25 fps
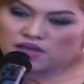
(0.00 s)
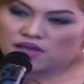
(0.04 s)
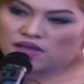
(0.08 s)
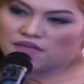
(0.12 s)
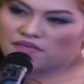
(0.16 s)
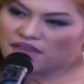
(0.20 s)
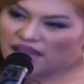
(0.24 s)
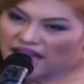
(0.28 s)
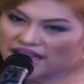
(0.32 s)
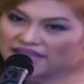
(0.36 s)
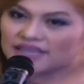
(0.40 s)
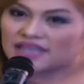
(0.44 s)

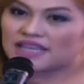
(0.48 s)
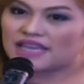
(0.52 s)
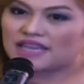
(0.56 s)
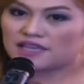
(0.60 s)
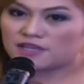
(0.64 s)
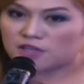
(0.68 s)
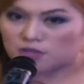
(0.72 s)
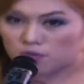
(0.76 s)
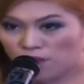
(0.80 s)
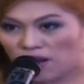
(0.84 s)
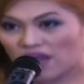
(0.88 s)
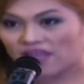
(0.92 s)
That
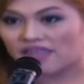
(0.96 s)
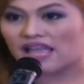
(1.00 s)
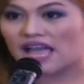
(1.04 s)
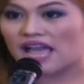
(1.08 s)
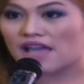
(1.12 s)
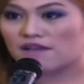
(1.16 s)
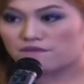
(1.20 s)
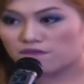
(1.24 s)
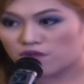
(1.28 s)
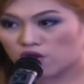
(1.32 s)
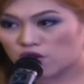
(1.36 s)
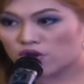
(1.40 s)
is what
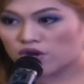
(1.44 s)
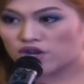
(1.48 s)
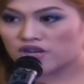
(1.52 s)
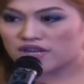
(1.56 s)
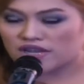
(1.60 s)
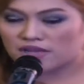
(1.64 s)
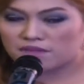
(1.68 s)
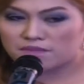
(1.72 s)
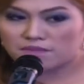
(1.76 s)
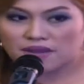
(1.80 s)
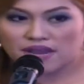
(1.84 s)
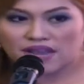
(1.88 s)
I've
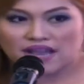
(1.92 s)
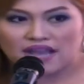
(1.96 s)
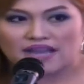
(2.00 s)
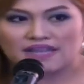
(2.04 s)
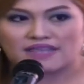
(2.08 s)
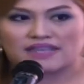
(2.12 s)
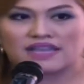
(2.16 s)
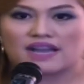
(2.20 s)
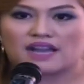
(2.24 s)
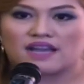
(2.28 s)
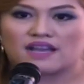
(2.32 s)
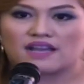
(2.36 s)
learned in
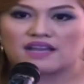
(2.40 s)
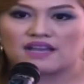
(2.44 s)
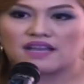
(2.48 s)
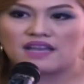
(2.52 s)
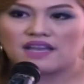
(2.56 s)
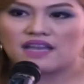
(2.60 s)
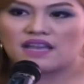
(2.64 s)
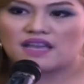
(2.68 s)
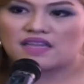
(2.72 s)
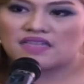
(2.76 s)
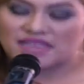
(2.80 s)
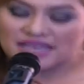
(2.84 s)
Brigada.
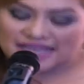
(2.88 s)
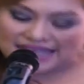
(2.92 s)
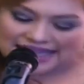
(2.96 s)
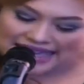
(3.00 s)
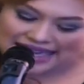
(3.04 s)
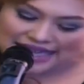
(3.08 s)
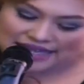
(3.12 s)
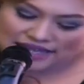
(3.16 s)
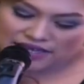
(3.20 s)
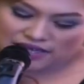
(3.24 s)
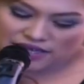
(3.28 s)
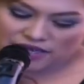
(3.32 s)
The
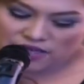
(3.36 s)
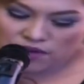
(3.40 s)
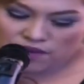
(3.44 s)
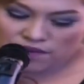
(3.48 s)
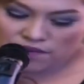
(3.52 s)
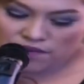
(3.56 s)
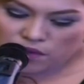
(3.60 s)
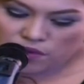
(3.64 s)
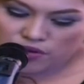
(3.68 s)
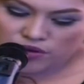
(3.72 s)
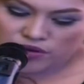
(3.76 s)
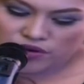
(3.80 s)
sense
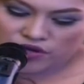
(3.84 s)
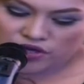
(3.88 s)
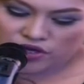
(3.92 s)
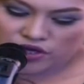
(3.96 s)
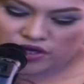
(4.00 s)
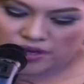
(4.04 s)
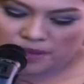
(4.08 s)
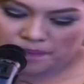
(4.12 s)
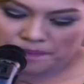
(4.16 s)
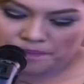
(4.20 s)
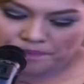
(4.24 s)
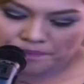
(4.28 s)
of
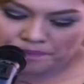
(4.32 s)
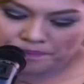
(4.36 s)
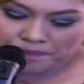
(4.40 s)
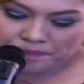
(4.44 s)
ownership.